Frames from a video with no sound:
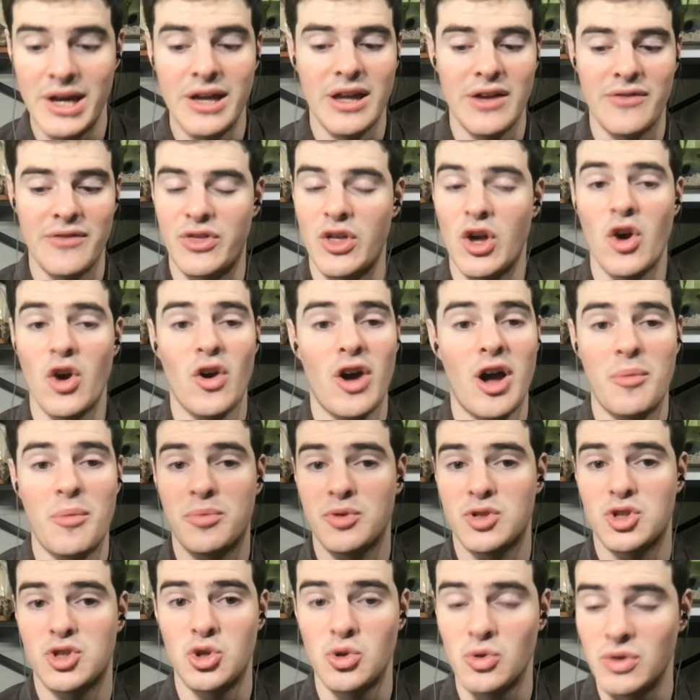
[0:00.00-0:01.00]
If there are
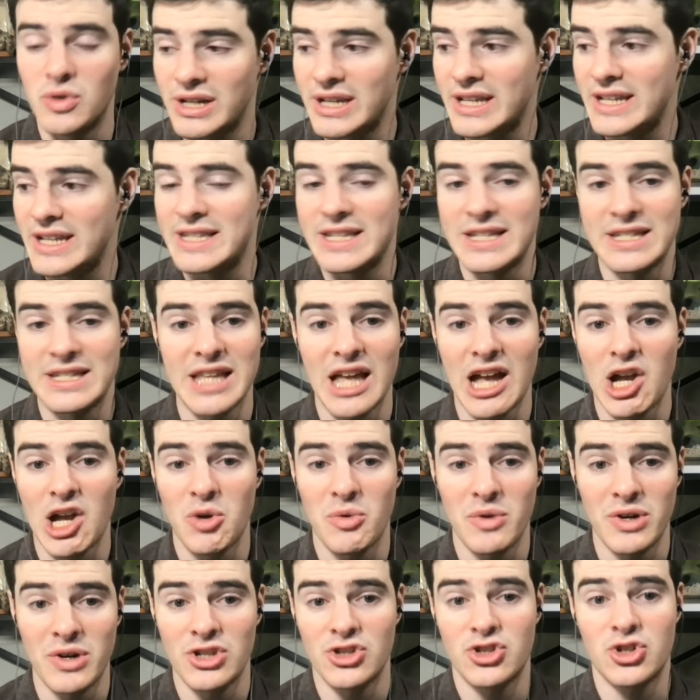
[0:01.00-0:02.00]
opportunities, he's not
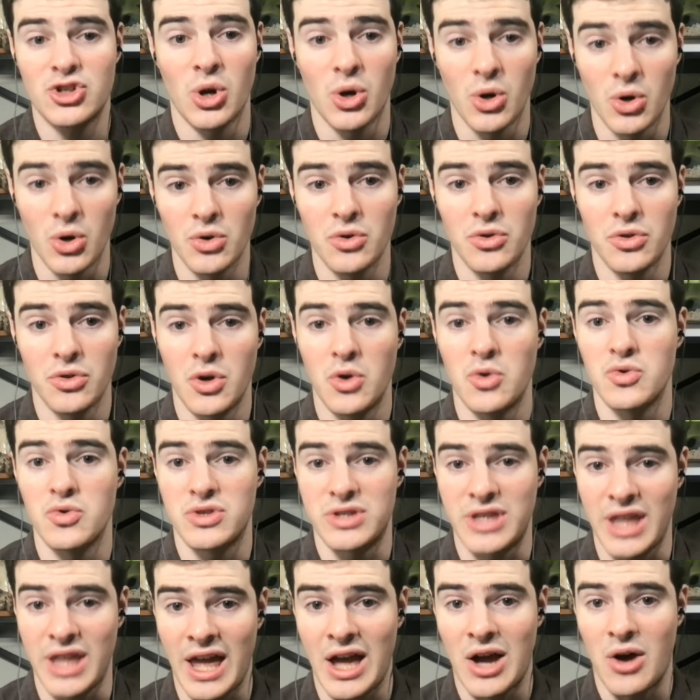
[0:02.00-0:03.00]
going to turn those
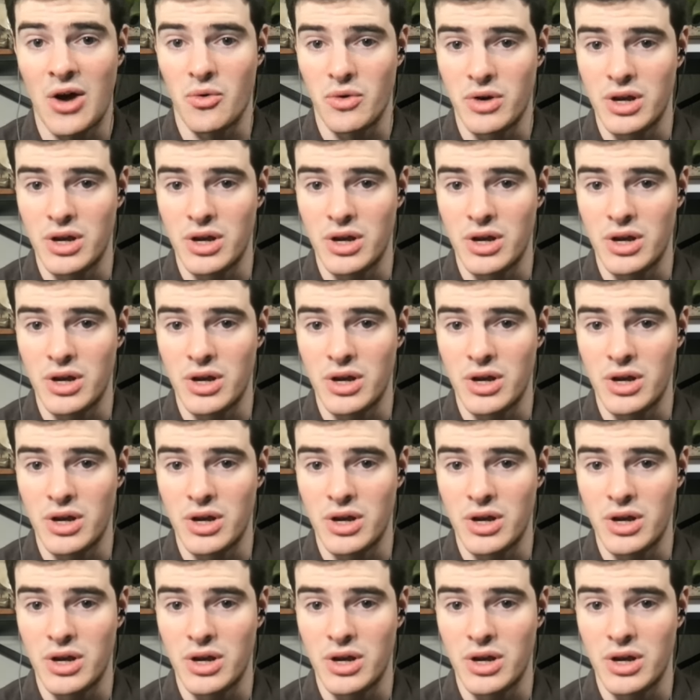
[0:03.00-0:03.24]
down.